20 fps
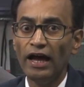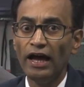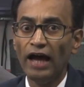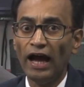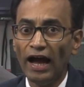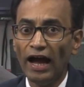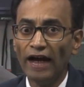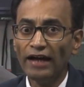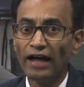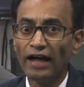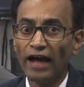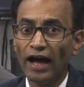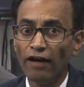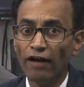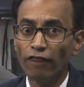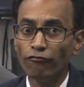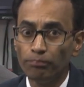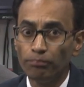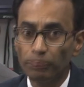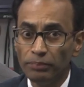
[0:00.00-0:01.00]
and
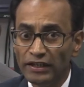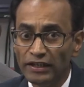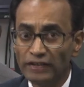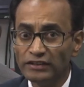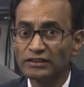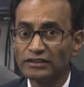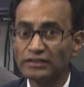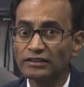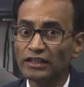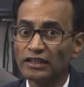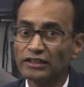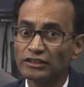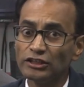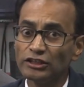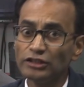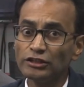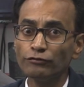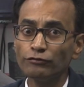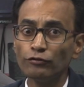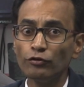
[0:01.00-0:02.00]
have been
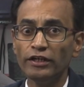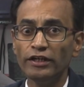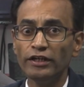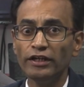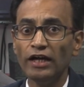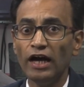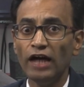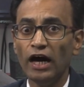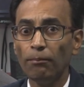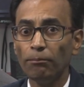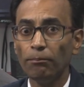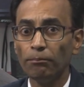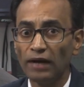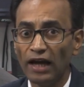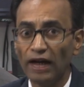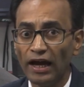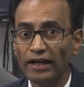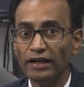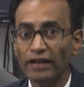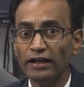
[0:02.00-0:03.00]
successfully
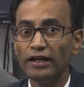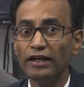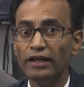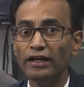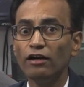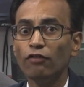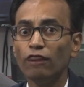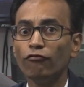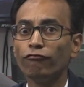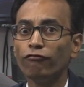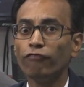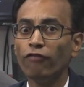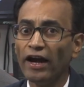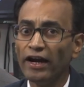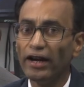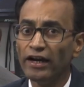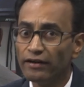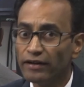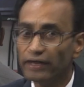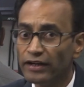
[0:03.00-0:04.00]
applied in a
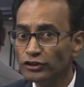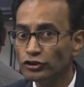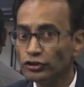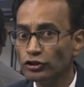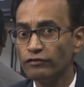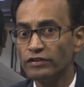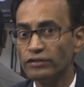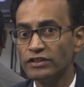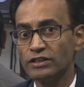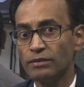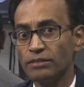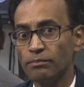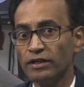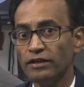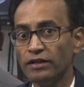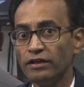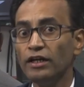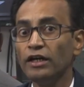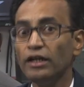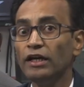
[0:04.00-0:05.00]
wide range of disciplines,
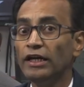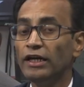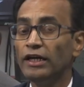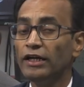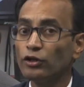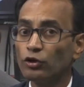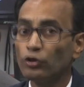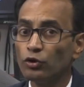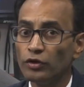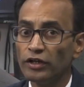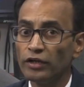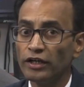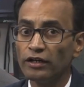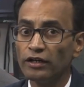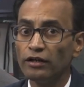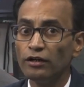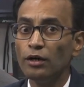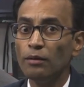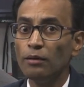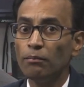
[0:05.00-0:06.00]
including
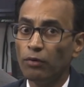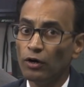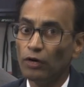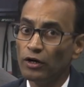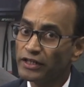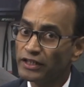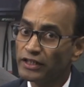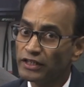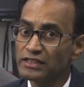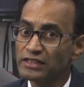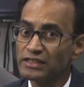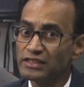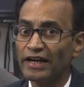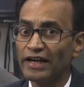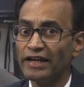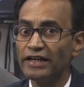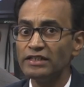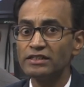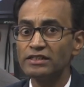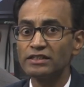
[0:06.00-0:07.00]
political
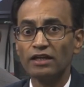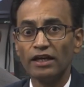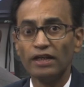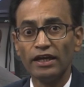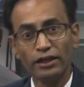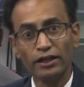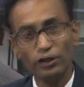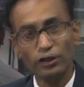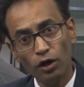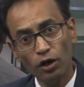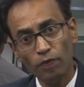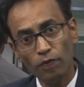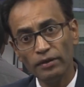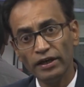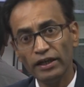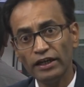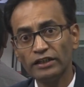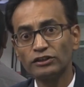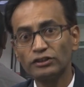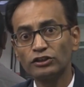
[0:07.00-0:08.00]
science,
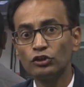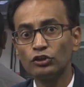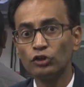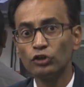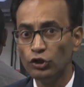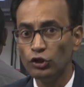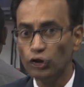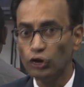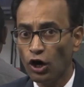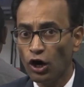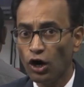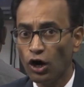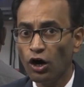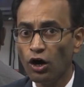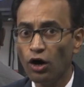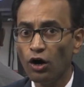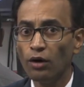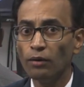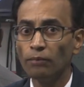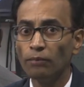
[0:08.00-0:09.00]
economics,
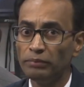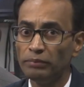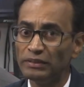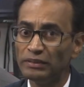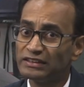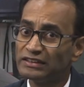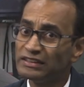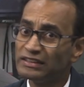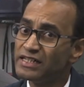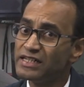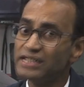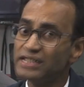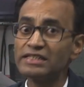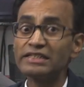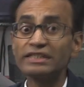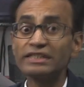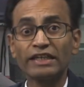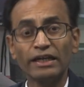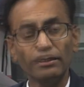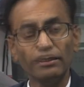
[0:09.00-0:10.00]
law, business,
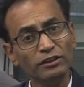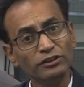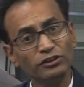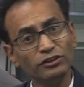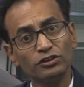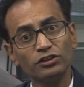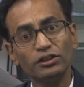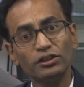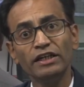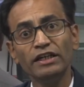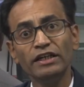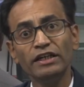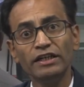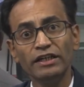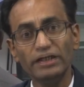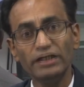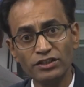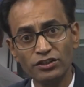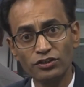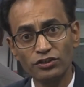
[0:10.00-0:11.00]
chemistry,
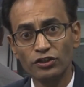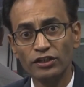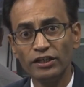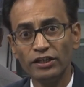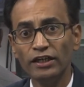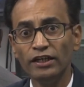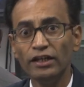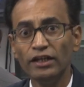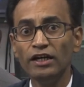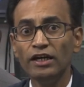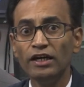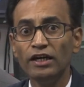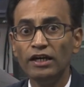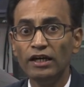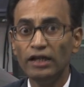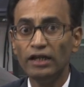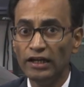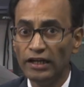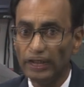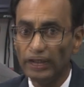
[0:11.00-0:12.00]
history,
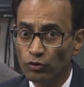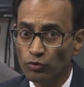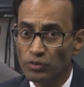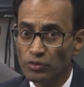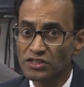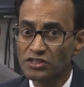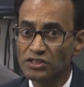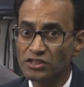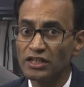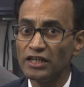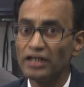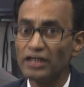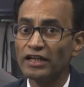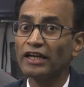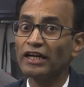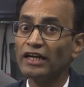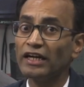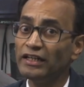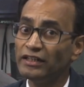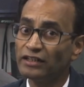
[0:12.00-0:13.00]
linguistics,
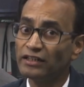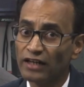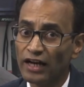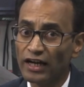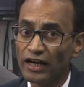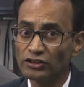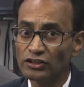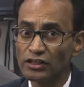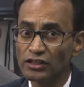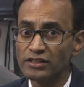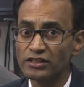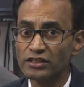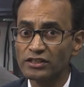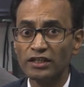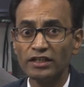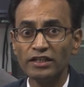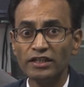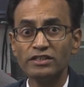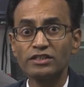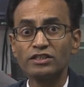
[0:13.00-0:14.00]
international
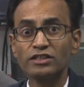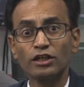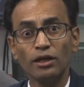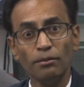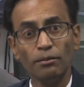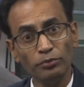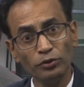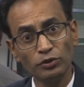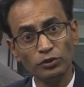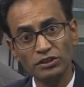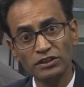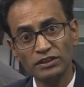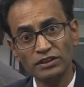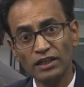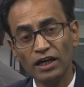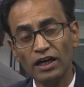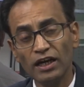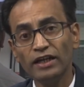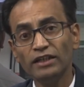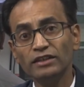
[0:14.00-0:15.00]
studies, computer
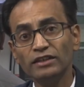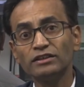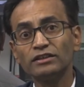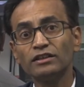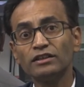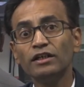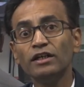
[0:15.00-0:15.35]
science,